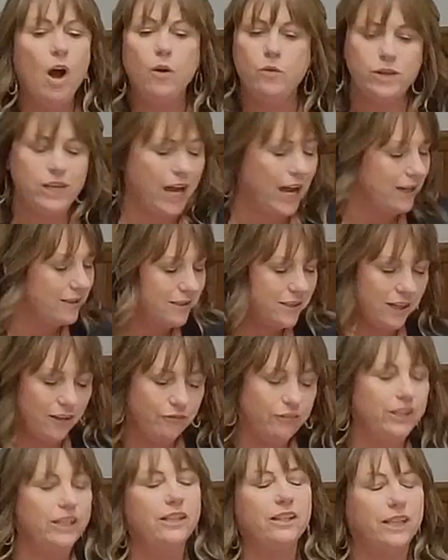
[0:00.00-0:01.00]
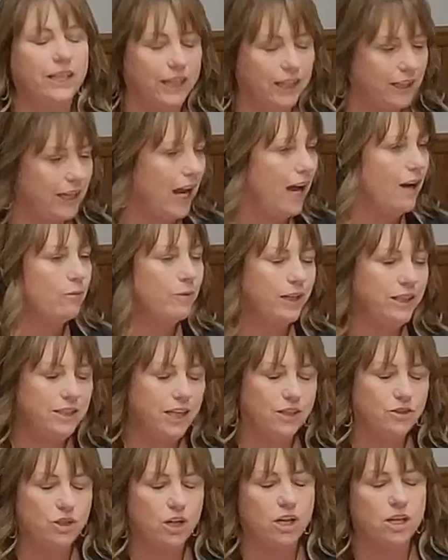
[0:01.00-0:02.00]
Oh, yes, definitely. Yeah, we
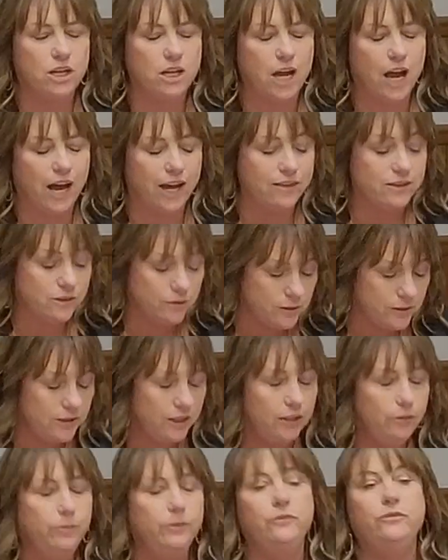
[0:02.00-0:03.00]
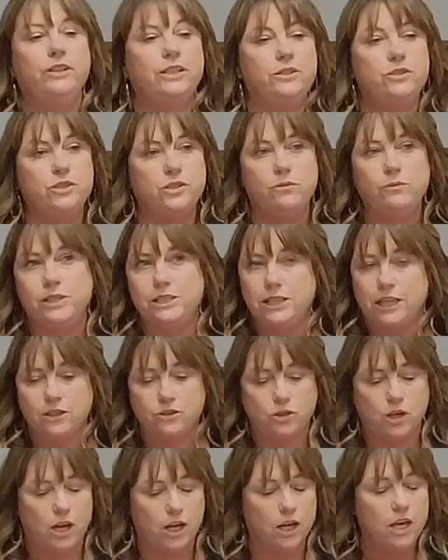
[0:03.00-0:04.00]
touch on suicide prevention, we
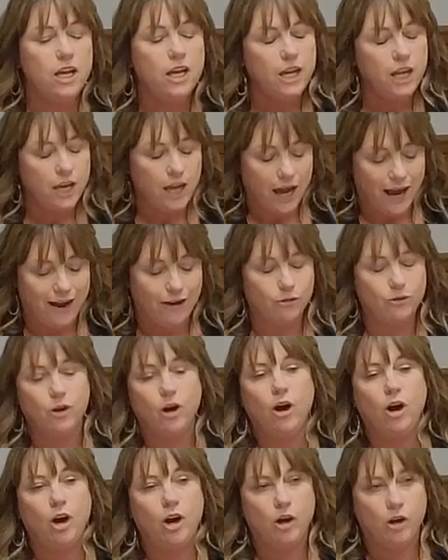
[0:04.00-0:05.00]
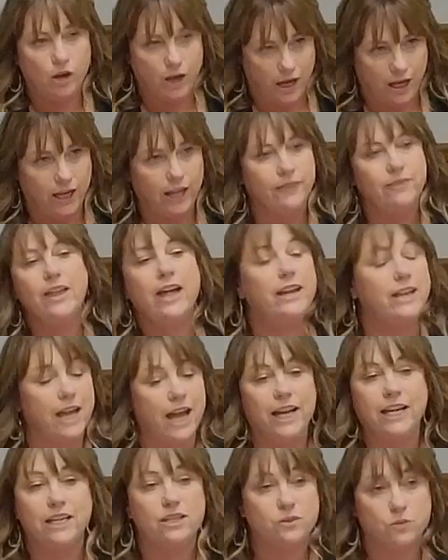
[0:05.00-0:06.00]
touch on alcohol, and then
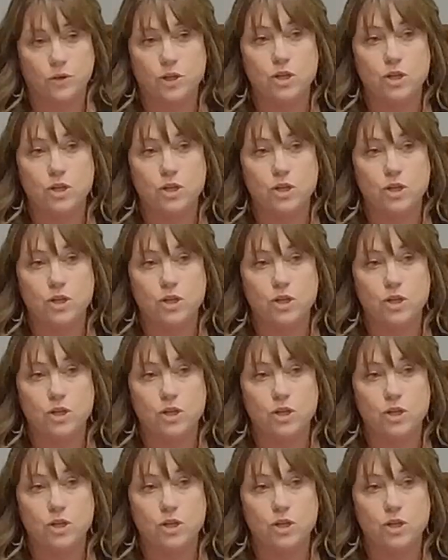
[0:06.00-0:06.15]
any sort